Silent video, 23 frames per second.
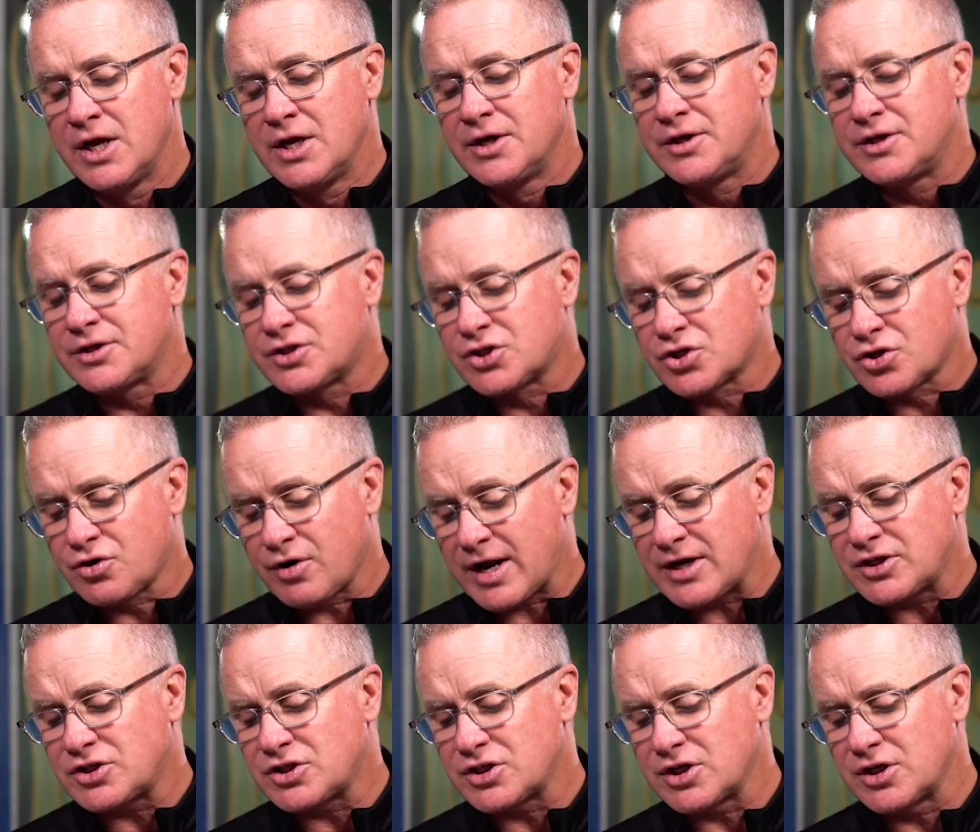
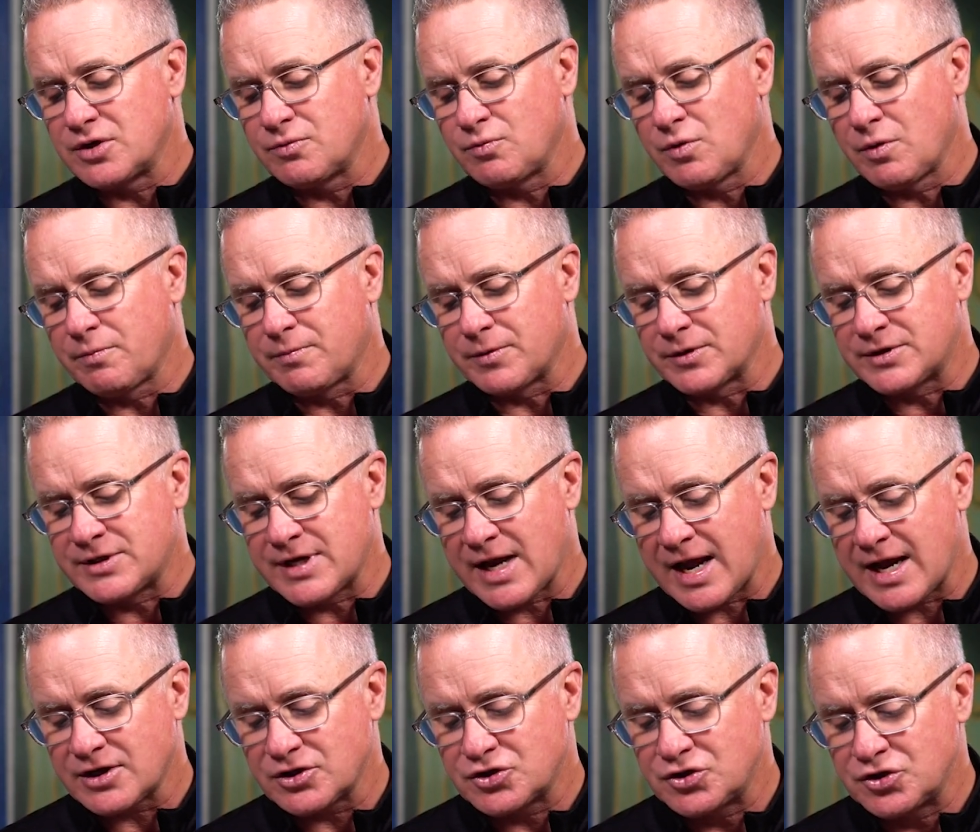Discretion will
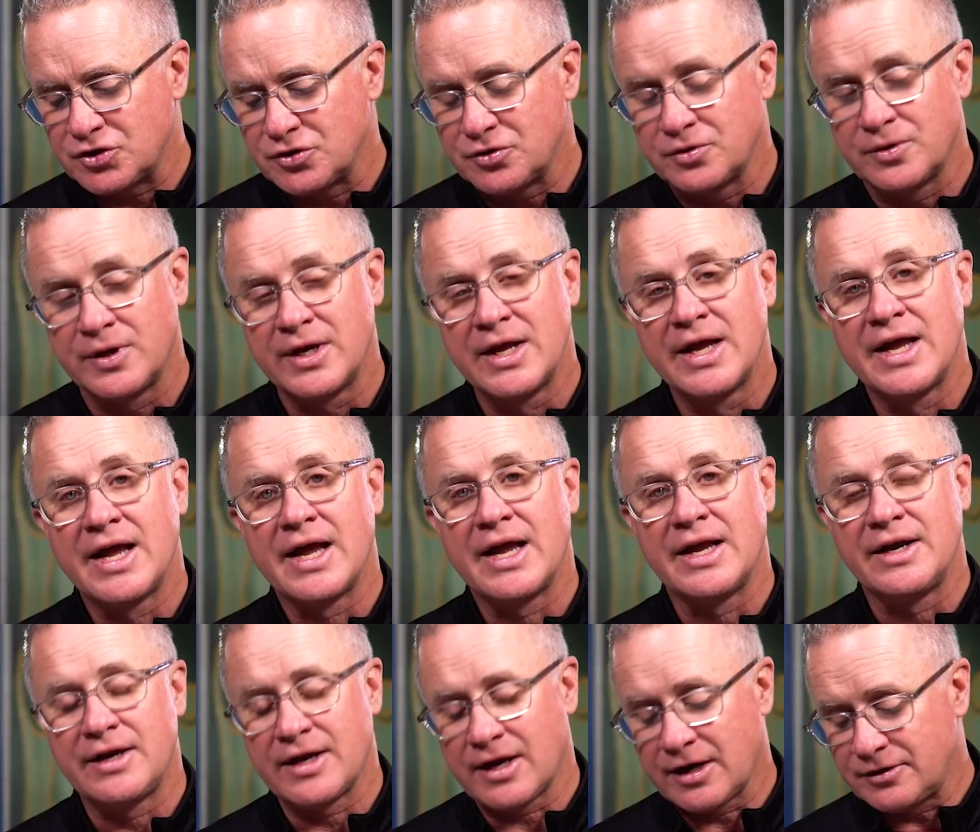protect you,
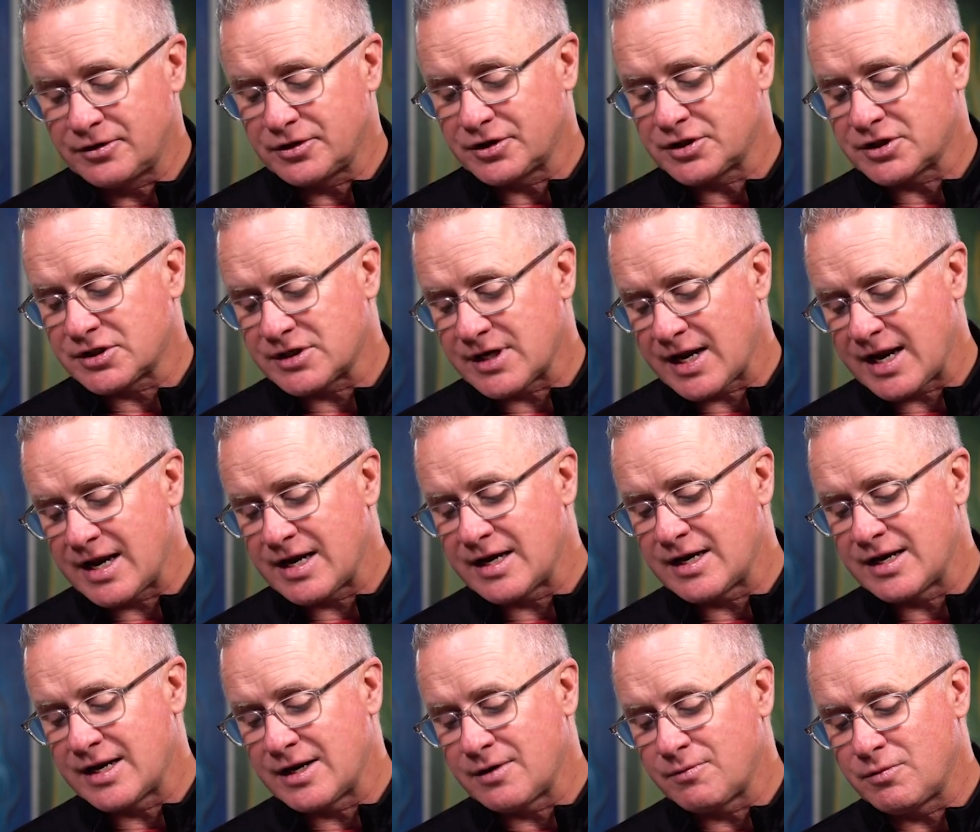and
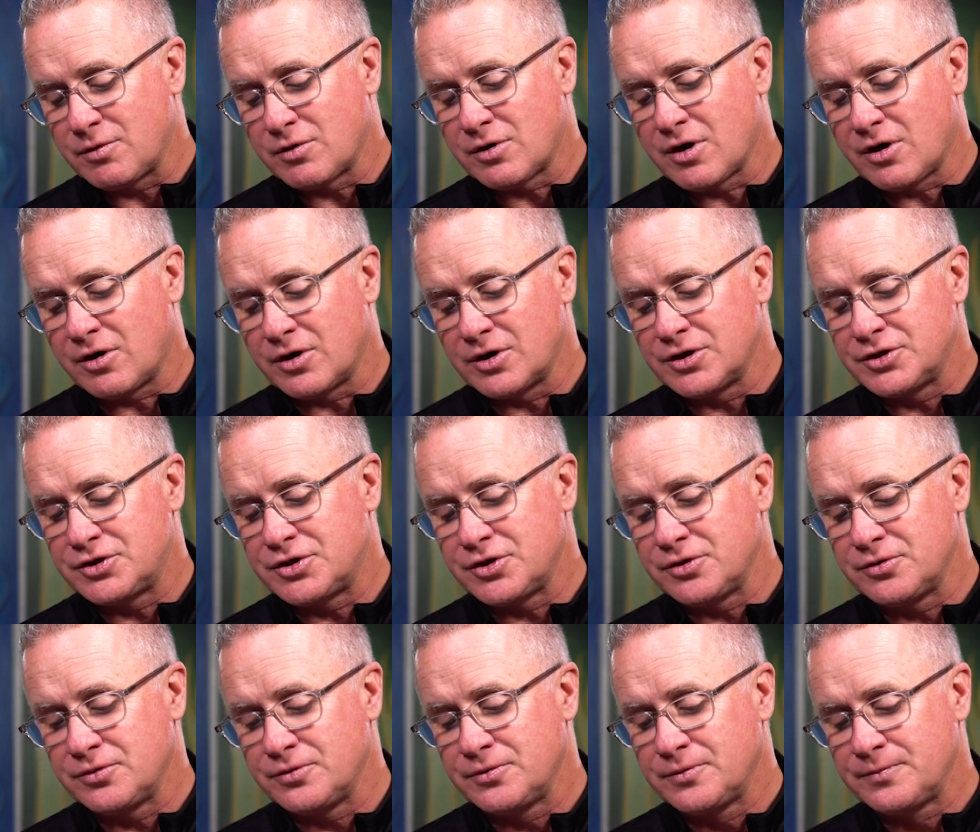understanding will guard
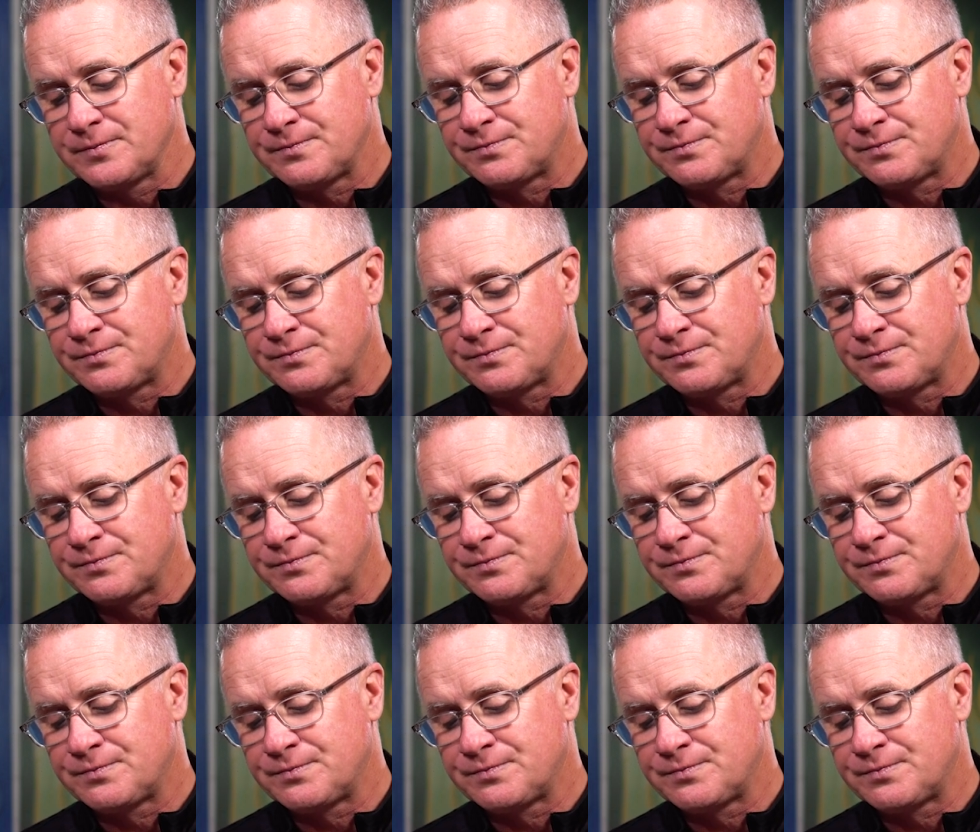you.